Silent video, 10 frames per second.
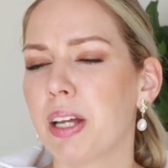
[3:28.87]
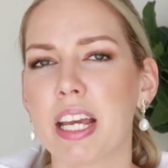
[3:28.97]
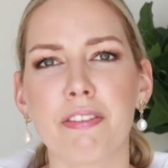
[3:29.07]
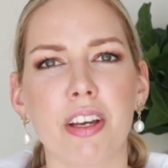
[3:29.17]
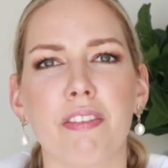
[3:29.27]

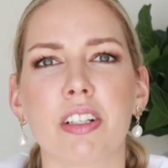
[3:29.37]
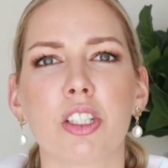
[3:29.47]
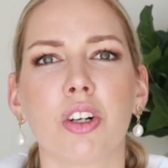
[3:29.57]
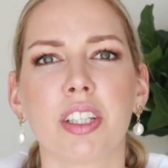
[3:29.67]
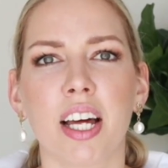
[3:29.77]
If it's
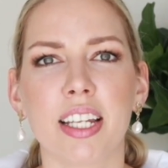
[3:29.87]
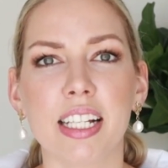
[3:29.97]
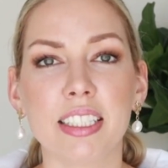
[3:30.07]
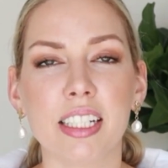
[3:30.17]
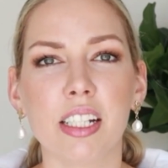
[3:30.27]
not that
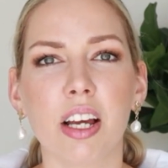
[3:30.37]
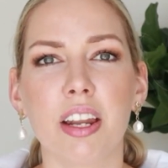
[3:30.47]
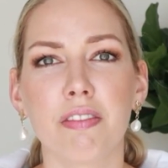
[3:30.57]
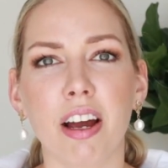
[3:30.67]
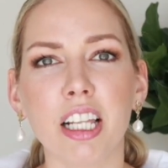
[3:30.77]
easy
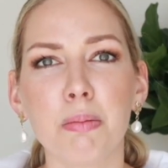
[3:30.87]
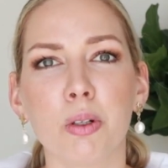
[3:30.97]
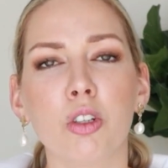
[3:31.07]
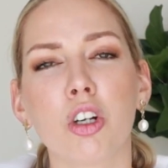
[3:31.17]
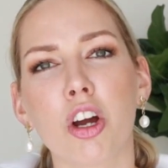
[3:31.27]
and
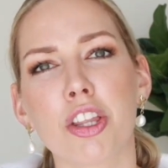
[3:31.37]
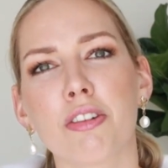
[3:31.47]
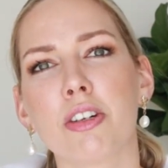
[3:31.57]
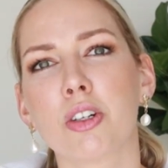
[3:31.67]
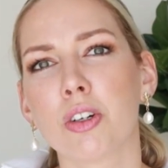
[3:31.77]
available, go
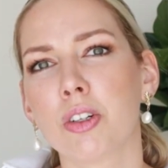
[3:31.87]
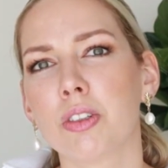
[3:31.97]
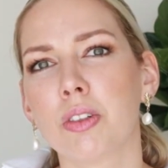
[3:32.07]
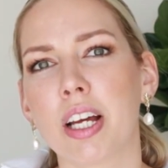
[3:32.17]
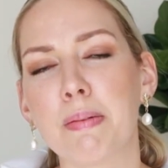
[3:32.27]
through
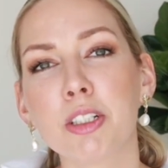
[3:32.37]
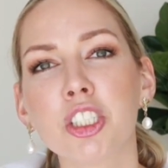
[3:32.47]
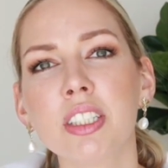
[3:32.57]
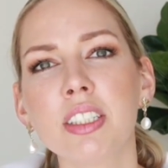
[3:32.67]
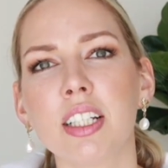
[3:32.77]
Google
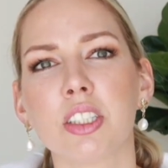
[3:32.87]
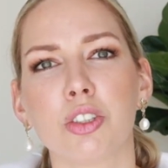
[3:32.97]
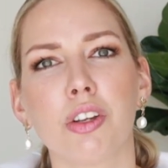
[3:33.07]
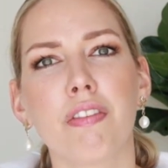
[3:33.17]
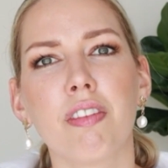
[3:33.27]
Images
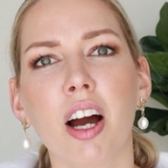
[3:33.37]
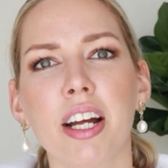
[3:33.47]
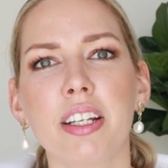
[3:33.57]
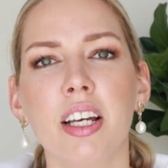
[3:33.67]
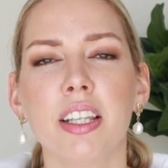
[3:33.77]
until you
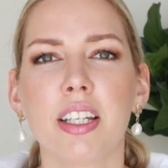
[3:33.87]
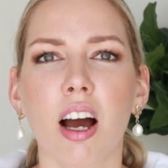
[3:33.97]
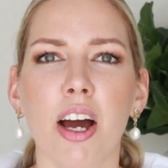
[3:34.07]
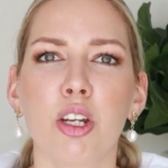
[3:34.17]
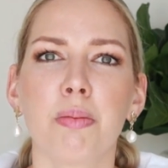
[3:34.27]
find the
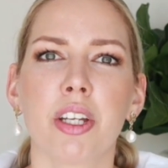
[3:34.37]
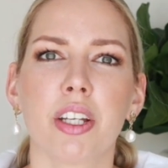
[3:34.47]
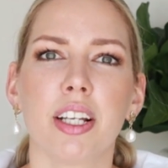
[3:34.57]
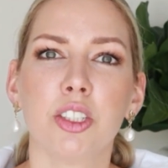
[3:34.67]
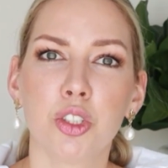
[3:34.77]
item that
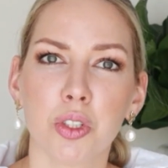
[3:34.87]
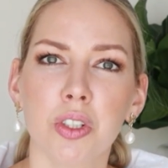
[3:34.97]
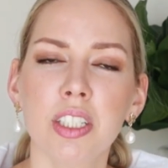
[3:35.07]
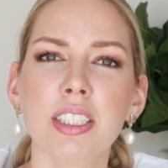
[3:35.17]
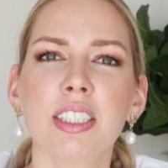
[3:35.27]
is
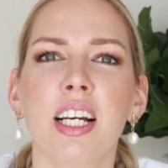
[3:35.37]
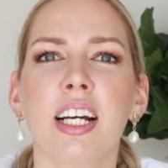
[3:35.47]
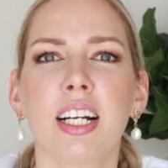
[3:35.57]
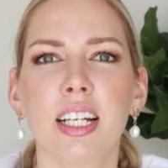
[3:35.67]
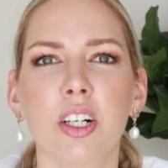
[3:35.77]
yours.
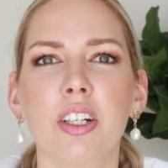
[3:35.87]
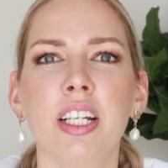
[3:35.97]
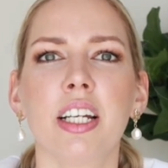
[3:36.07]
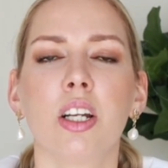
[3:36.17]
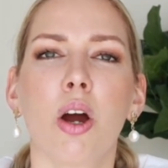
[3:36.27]
Click on
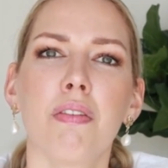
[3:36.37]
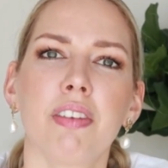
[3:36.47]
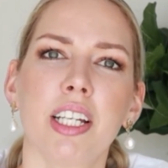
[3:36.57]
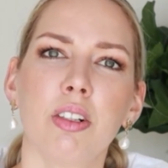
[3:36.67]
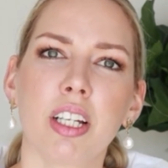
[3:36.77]
it and
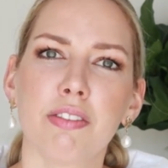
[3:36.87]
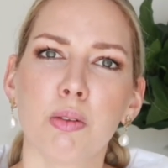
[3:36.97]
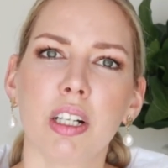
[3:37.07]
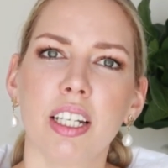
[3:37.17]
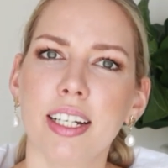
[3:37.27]
hopefully it'll give
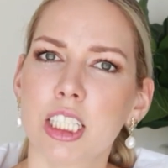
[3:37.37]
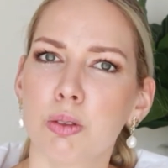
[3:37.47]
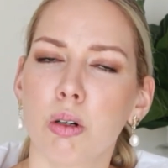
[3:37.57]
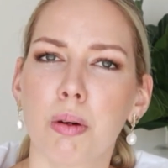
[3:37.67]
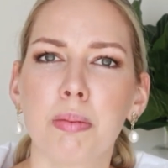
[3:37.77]
you a link
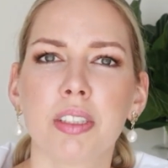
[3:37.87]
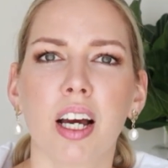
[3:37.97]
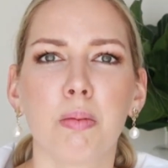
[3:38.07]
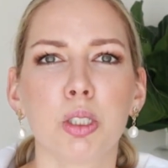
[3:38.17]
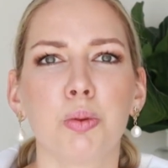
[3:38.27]
to a
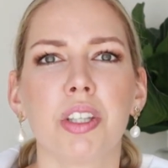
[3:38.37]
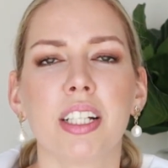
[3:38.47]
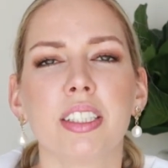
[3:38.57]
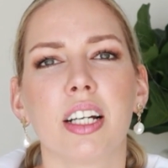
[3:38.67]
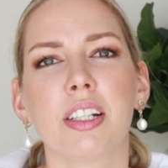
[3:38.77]
website which will
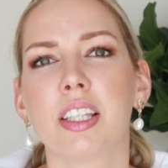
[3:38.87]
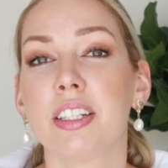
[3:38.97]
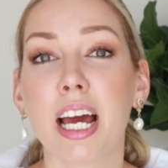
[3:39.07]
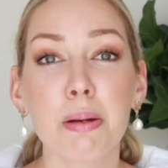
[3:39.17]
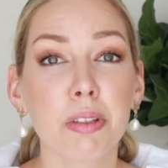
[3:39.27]
then tell you the
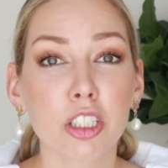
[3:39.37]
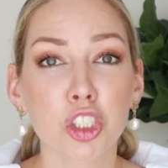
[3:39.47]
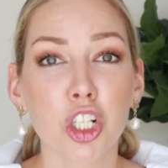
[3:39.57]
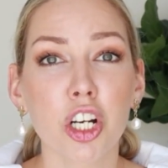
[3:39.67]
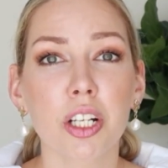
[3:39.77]
name of the
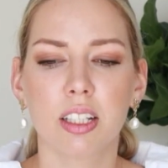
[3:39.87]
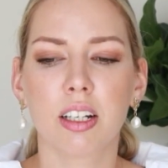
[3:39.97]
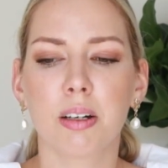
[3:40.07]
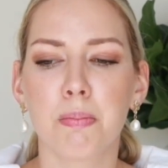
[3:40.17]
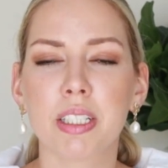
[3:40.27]
shirt,
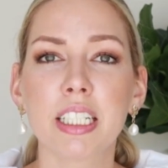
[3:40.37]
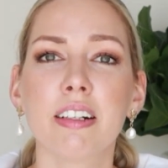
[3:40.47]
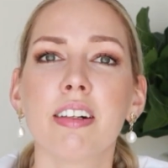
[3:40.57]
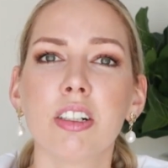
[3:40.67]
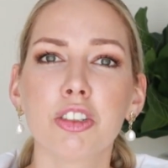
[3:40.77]
the
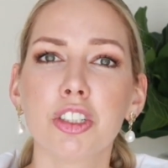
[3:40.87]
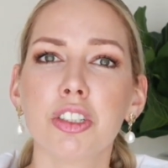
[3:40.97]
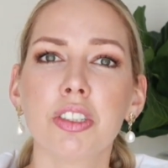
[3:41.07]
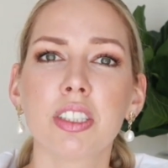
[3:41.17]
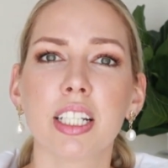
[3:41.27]
material
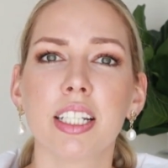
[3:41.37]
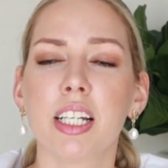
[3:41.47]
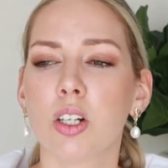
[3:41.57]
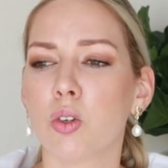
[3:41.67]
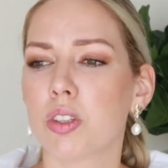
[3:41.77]
used in
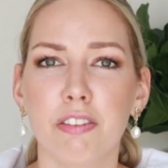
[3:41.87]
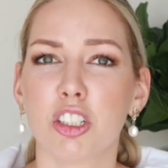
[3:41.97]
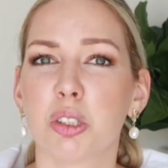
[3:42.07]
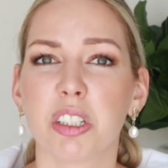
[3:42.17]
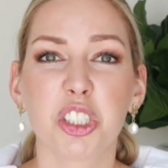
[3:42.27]
it, or if you're
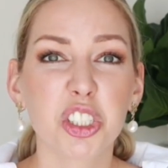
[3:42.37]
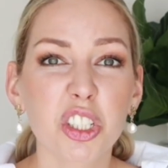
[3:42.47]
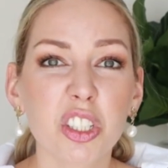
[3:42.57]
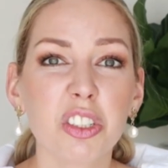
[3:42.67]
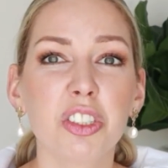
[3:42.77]
doing
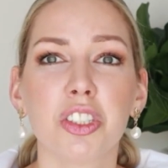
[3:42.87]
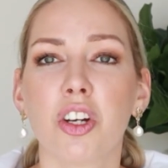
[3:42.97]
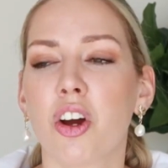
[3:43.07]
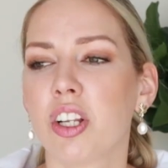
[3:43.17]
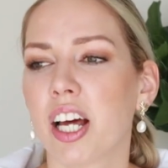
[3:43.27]
shoes,
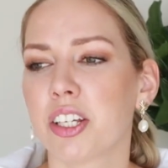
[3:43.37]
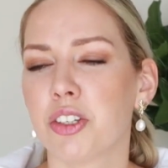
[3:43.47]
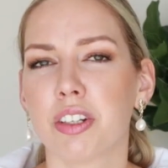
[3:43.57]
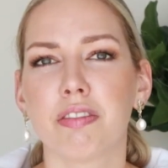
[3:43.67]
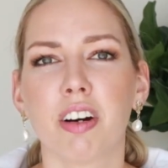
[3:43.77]
like you
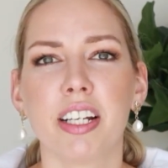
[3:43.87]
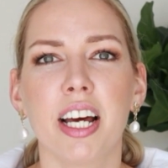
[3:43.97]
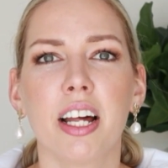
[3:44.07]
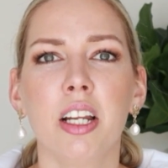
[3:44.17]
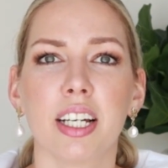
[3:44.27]
can find
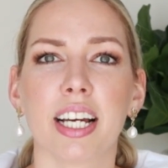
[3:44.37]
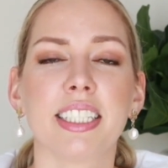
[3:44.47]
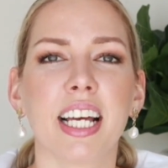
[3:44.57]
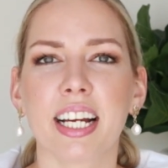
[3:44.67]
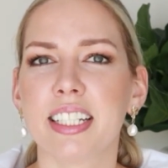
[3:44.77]
out the
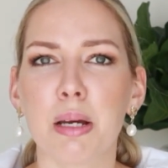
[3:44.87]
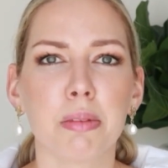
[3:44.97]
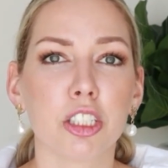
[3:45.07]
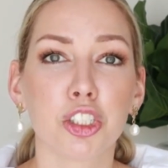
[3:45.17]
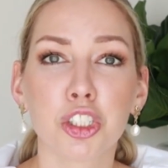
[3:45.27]
exact name
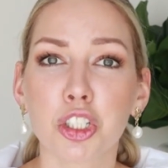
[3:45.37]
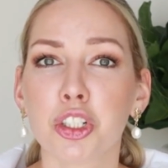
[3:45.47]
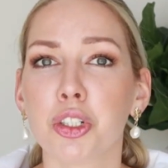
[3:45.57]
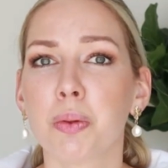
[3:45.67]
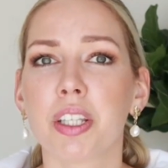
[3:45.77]
of the
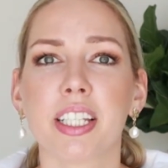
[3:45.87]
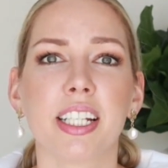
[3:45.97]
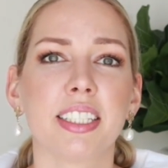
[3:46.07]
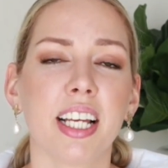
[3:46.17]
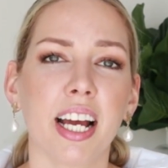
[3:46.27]
shoe, the
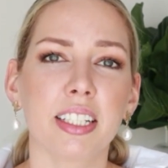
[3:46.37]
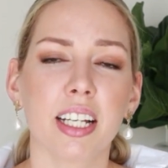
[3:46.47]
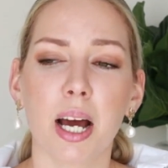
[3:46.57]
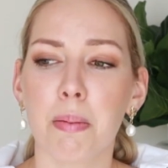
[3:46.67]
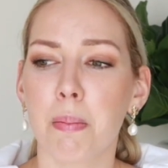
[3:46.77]
exact
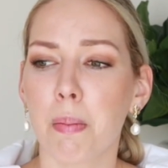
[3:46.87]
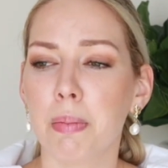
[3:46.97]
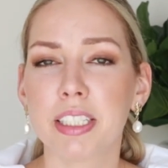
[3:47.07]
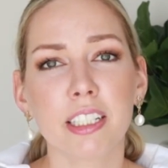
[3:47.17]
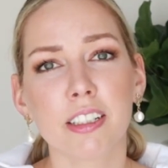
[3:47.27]

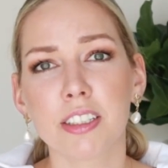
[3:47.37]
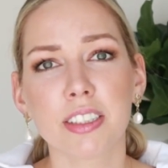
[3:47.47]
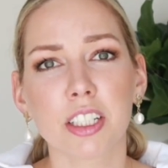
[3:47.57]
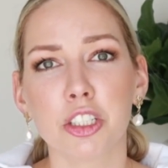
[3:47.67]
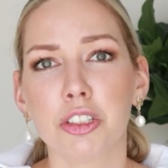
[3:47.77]
materials
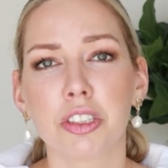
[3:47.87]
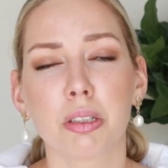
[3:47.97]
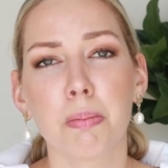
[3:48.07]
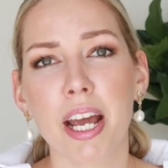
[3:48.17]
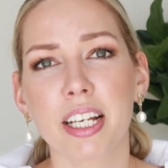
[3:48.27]
that are used to
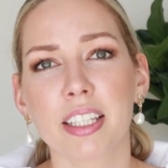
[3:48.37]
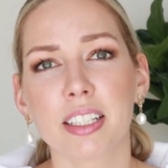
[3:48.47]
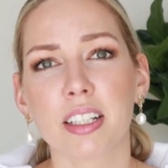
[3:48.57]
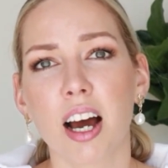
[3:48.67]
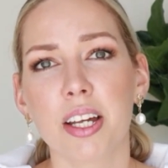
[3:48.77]
make
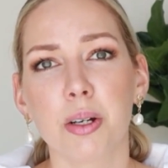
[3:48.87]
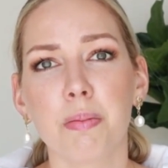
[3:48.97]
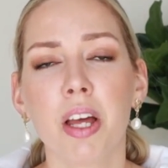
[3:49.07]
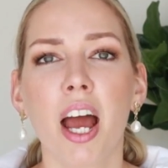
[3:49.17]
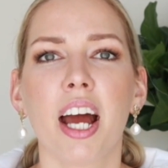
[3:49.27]
this
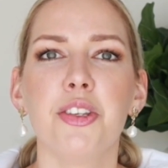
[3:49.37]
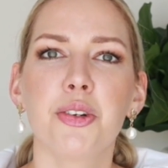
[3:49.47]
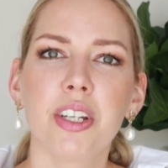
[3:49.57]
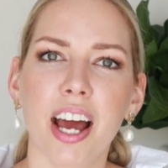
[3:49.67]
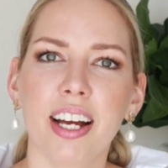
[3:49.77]
item, and you
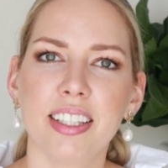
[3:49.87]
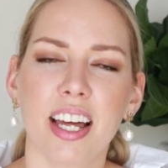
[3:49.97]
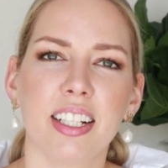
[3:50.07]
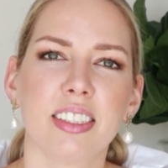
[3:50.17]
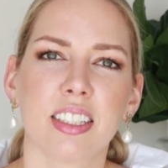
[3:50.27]
can add
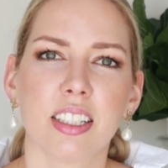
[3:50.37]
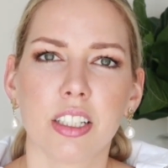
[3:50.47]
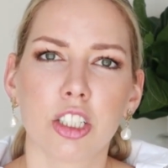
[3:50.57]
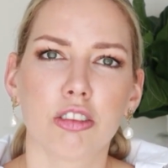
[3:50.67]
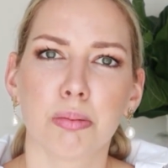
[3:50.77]
that into the
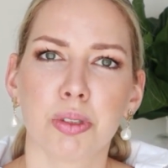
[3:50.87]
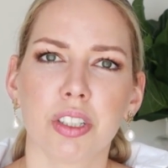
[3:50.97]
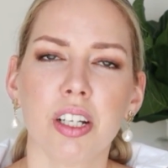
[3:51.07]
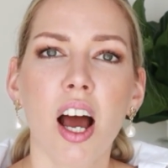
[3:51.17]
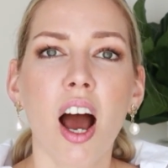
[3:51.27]

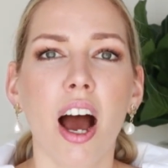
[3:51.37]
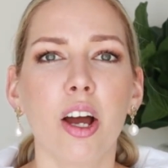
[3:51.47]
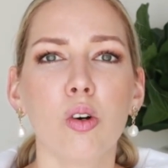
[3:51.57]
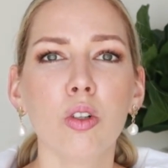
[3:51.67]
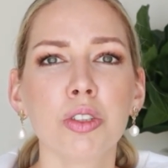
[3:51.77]
description. I
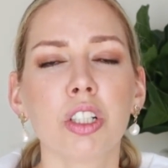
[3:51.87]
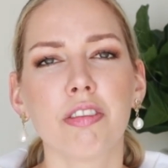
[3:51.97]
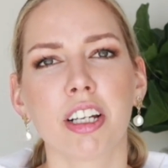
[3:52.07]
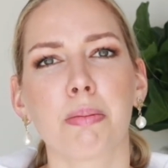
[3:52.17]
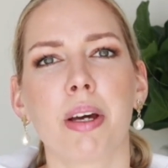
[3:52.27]
also
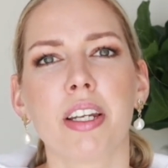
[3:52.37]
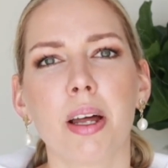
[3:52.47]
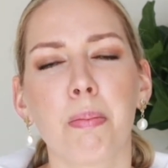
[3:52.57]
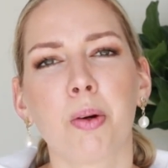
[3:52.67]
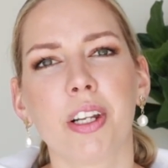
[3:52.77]
recommend
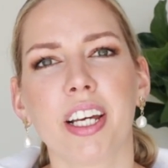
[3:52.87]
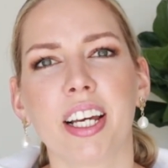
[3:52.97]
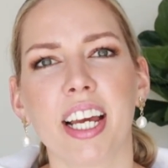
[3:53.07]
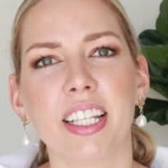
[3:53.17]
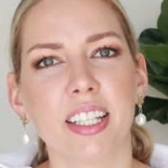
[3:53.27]
putting
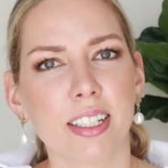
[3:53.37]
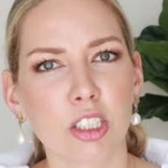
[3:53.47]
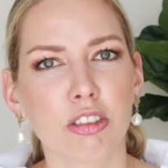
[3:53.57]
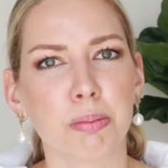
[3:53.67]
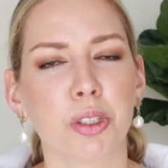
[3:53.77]
in the
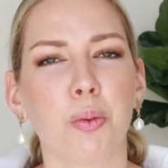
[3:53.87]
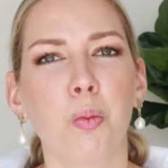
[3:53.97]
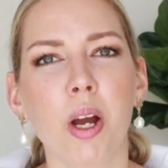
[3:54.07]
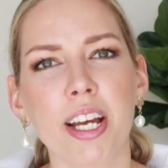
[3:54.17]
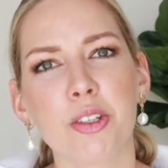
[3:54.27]
description
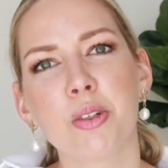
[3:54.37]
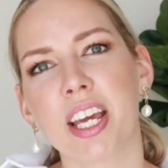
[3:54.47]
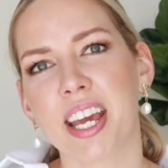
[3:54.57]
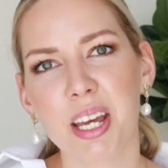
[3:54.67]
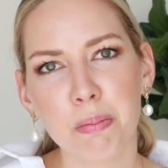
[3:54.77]
where you
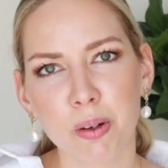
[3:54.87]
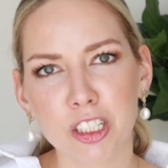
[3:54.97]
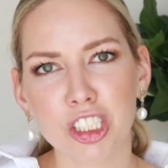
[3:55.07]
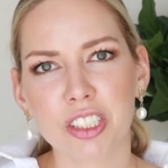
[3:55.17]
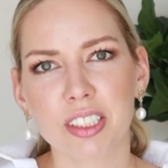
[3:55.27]
can
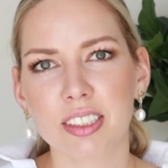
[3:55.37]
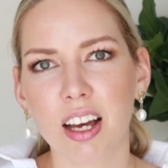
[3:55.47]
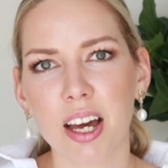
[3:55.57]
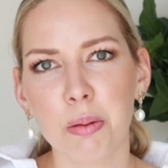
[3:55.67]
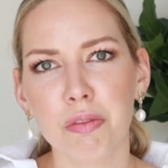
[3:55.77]
purchase this
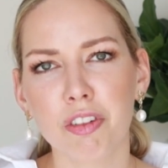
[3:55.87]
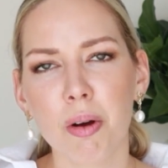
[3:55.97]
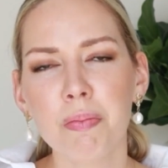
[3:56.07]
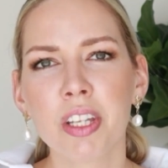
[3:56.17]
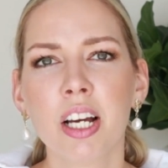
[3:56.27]
item
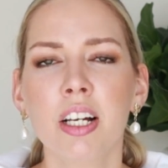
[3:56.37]
from.